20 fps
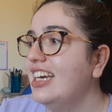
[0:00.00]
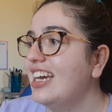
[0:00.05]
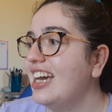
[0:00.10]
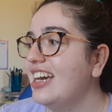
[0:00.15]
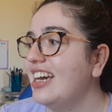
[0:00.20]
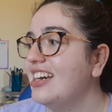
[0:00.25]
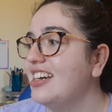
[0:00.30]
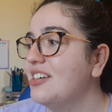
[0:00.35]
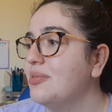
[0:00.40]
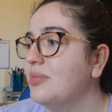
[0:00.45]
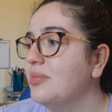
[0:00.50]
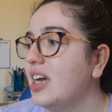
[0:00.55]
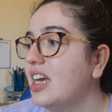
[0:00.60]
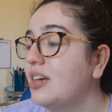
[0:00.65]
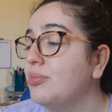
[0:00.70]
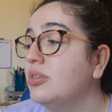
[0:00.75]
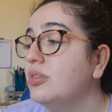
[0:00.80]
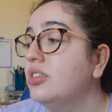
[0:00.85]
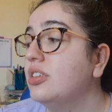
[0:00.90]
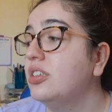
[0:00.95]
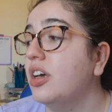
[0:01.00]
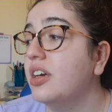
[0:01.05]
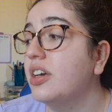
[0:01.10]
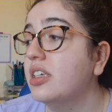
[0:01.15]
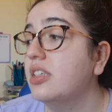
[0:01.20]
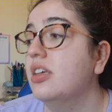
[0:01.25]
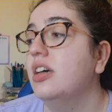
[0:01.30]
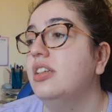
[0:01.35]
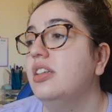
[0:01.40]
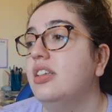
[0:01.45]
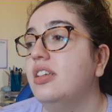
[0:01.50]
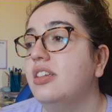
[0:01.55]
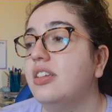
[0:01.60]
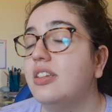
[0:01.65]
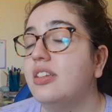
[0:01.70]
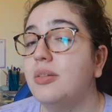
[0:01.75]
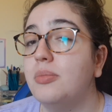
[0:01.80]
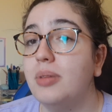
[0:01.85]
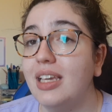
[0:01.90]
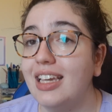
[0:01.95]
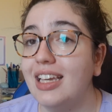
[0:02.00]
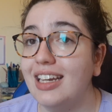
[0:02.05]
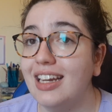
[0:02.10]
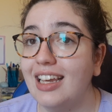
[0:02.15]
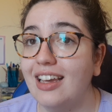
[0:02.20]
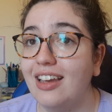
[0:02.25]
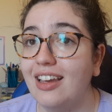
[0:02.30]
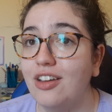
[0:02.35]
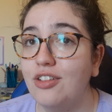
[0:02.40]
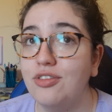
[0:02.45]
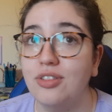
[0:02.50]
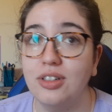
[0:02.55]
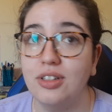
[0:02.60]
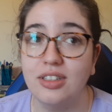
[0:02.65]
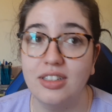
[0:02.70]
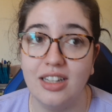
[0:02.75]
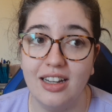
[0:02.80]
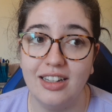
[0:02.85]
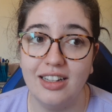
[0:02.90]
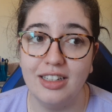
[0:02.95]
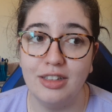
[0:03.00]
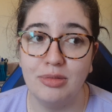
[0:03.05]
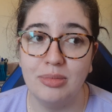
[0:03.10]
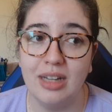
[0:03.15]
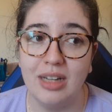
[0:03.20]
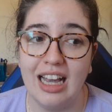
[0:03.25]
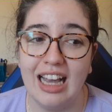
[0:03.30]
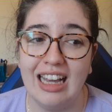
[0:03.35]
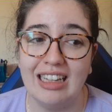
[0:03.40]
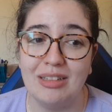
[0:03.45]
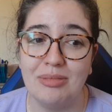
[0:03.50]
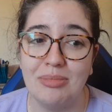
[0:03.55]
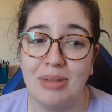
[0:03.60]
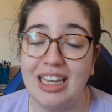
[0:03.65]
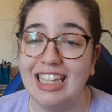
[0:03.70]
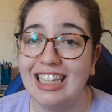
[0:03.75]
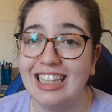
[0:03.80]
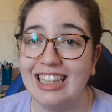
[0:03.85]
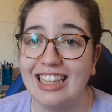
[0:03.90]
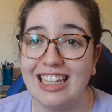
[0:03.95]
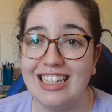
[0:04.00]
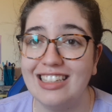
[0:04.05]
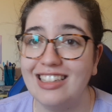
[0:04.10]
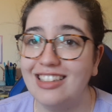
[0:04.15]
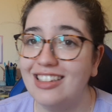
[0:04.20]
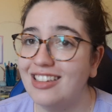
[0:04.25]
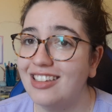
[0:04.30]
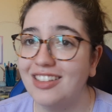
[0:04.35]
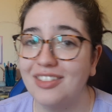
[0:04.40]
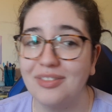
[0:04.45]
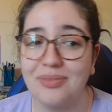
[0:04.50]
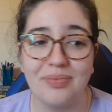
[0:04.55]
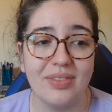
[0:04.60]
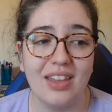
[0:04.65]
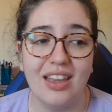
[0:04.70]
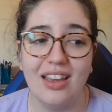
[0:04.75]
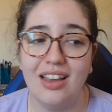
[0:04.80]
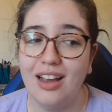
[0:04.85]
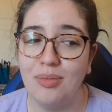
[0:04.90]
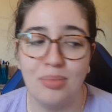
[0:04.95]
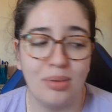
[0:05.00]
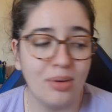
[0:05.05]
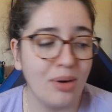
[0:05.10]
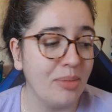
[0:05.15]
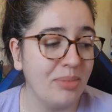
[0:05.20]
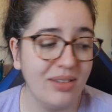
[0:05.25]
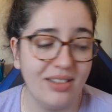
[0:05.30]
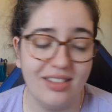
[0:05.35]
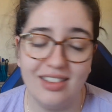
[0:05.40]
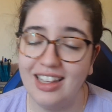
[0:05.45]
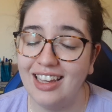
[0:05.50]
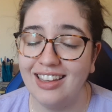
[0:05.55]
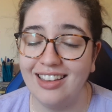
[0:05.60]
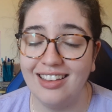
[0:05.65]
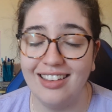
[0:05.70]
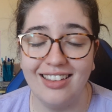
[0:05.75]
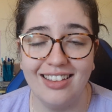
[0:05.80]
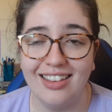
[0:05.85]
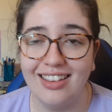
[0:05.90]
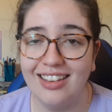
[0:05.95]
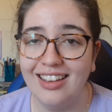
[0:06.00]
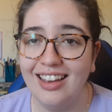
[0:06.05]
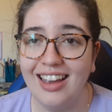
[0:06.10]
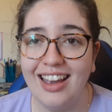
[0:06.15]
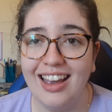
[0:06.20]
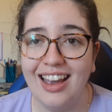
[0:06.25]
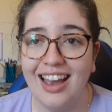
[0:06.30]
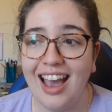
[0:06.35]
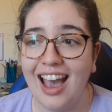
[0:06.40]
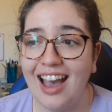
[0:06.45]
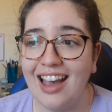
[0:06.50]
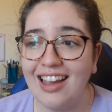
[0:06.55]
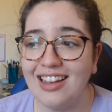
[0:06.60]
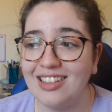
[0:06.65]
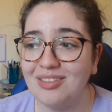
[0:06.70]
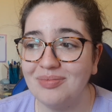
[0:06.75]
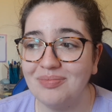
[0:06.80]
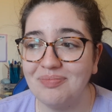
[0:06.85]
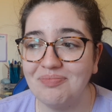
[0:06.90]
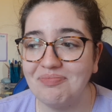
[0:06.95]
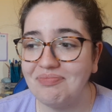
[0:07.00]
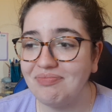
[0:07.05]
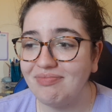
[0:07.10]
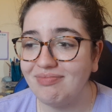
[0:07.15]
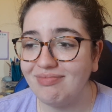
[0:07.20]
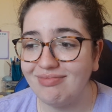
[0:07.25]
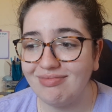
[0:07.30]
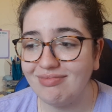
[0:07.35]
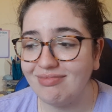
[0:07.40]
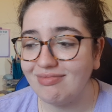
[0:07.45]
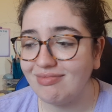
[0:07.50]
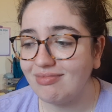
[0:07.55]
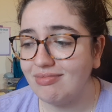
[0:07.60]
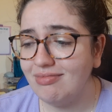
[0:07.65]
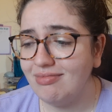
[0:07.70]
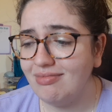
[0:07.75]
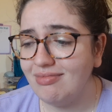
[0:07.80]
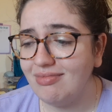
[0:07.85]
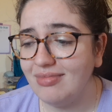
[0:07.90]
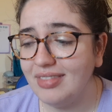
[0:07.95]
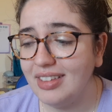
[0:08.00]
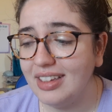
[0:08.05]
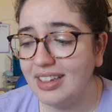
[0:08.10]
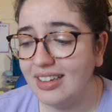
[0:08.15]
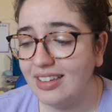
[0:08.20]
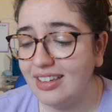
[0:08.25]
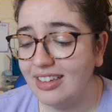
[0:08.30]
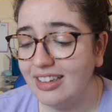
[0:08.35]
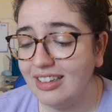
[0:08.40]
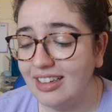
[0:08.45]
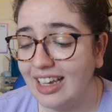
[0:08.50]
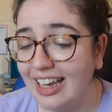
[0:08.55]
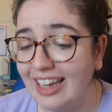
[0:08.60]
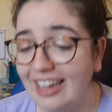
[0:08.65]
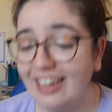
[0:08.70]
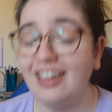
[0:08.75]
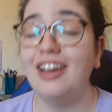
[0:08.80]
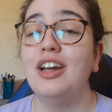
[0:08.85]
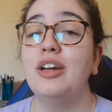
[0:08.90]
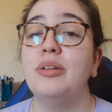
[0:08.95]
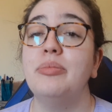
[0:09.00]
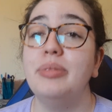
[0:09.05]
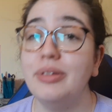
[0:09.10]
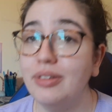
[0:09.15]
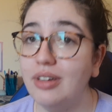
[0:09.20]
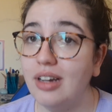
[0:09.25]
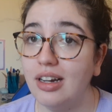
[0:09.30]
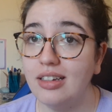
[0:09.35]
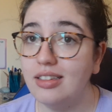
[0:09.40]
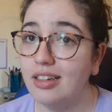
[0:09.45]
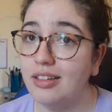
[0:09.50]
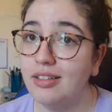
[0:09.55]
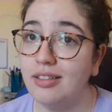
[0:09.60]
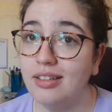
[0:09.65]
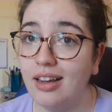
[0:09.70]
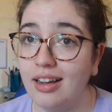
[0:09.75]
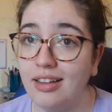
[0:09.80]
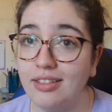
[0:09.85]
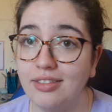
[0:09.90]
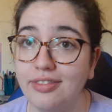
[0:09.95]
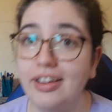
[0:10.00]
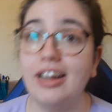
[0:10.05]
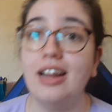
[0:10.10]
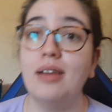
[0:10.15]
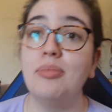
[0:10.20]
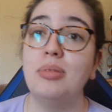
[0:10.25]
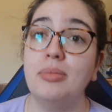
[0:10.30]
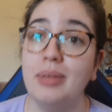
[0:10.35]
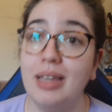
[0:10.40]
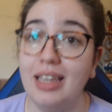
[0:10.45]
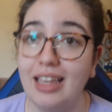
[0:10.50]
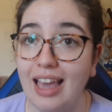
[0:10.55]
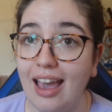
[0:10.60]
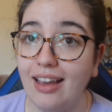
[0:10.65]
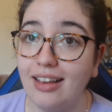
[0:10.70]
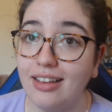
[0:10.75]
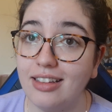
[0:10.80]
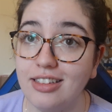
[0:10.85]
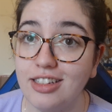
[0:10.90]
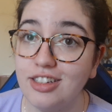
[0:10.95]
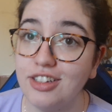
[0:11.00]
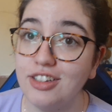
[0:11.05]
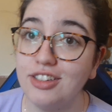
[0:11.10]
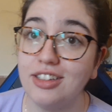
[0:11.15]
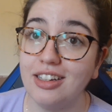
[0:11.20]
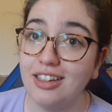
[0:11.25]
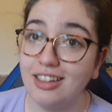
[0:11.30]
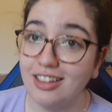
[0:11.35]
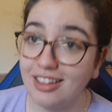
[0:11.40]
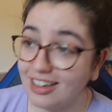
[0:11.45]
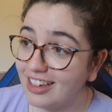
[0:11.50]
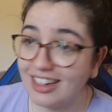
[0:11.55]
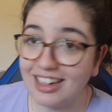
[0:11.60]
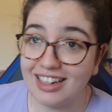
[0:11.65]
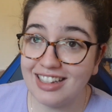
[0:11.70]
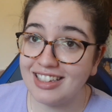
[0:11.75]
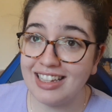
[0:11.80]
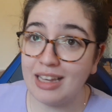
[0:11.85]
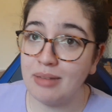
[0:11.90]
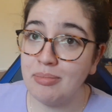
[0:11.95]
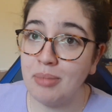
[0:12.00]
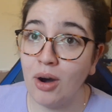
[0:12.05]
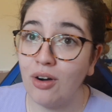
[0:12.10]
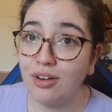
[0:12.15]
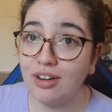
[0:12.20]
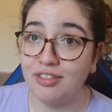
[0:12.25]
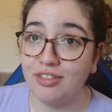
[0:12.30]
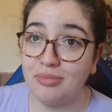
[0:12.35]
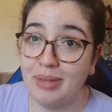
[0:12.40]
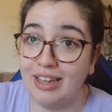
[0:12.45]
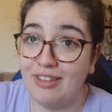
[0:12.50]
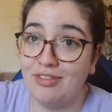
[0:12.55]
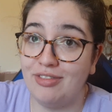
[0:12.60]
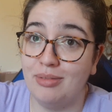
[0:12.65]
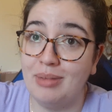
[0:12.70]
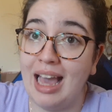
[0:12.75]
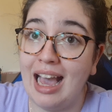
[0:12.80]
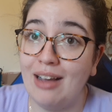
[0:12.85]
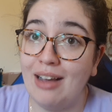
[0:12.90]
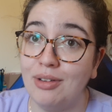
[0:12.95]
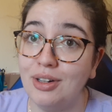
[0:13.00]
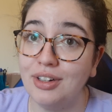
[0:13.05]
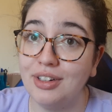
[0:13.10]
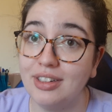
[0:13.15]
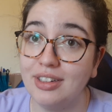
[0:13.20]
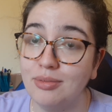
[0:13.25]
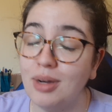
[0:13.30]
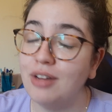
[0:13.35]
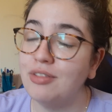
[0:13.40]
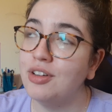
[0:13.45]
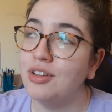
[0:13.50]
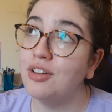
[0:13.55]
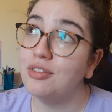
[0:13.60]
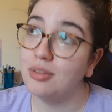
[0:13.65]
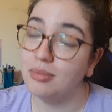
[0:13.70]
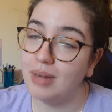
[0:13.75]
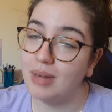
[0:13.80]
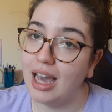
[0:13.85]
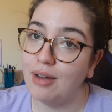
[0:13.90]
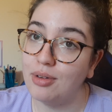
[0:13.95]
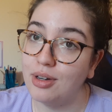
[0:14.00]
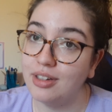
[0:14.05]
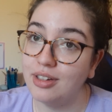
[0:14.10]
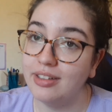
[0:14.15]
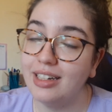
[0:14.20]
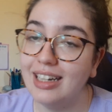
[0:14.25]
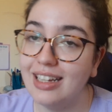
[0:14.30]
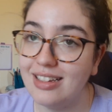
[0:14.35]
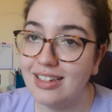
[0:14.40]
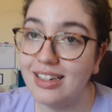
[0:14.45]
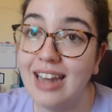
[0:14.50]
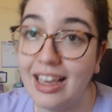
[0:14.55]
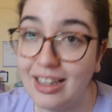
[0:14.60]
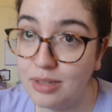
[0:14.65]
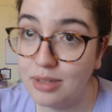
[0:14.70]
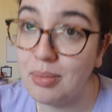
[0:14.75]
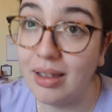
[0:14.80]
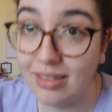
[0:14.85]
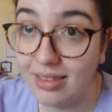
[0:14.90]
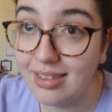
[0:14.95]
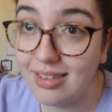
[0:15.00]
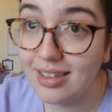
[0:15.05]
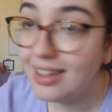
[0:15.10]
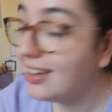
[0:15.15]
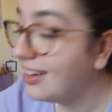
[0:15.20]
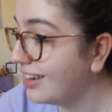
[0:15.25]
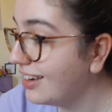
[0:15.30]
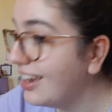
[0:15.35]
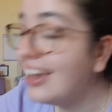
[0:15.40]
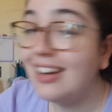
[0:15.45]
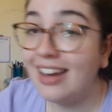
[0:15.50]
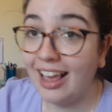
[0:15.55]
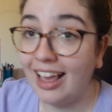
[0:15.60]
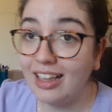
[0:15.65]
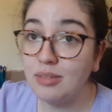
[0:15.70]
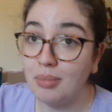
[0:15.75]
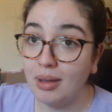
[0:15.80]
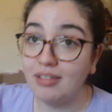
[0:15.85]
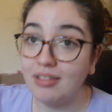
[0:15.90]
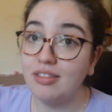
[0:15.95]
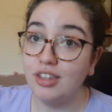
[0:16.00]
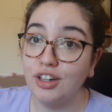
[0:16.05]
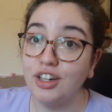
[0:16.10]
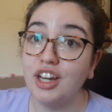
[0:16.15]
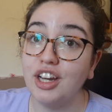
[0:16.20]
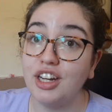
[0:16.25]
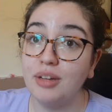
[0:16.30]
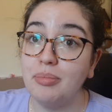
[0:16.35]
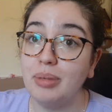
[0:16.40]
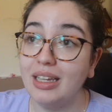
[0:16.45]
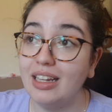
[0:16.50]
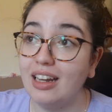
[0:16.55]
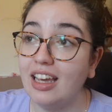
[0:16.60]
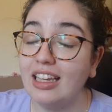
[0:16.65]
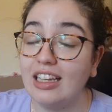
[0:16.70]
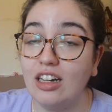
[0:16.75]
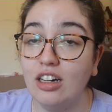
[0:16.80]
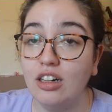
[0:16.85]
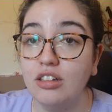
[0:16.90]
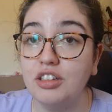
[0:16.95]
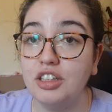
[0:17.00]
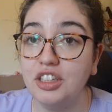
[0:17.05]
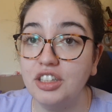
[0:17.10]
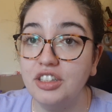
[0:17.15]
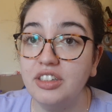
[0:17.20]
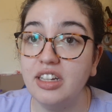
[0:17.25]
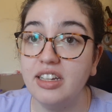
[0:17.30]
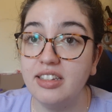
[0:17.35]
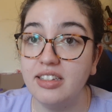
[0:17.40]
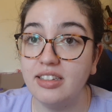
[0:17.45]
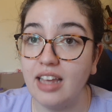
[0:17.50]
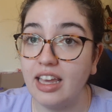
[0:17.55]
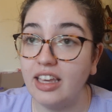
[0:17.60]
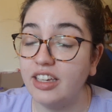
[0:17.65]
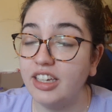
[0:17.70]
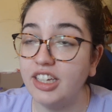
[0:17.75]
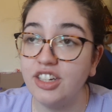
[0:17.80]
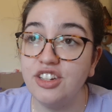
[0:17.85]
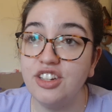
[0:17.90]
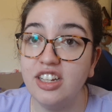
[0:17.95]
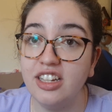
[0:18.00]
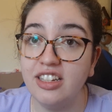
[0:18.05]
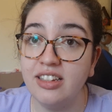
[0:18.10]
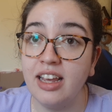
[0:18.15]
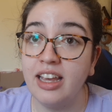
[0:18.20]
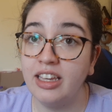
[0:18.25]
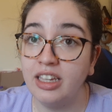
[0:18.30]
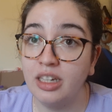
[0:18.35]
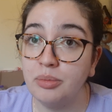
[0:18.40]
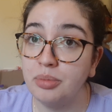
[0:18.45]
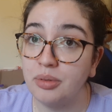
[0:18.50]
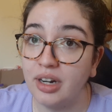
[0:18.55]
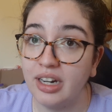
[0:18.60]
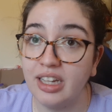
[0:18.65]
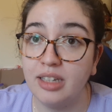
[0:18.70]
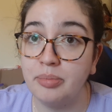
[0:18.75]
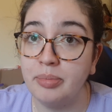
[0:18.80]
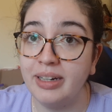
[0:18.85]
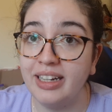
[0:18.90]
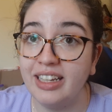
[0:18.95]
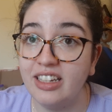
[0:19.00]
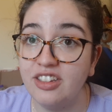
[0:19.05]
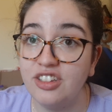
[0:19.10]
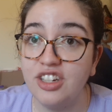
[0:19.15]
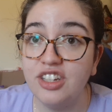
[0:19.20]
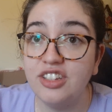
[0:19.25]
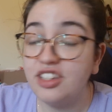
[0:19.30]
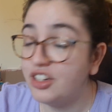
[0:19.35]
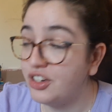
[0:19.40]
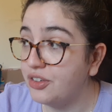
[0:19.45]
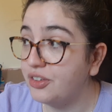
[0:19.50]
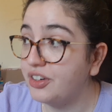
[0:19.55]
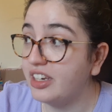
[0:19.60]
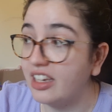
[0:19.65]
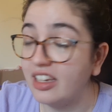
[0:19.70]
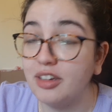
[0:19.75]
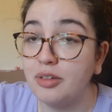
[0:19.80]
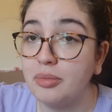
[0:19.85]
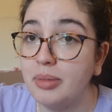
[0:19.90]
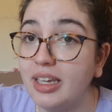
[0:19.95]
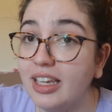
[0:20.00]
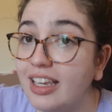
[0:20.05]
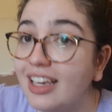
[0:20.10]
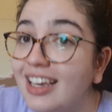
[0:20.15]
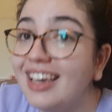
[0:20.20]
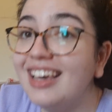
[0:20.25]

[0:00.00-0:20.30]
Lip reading: and I'm so excited to be in here full time and making this a proper thing. And hey, I hope you guys aren't fed up of me yet, because you're gonna see more of me from now on. Well, not from now on, at least next month. Next month you're gonna be like, oh goodness sake, can she take a break, please? She's annoying me.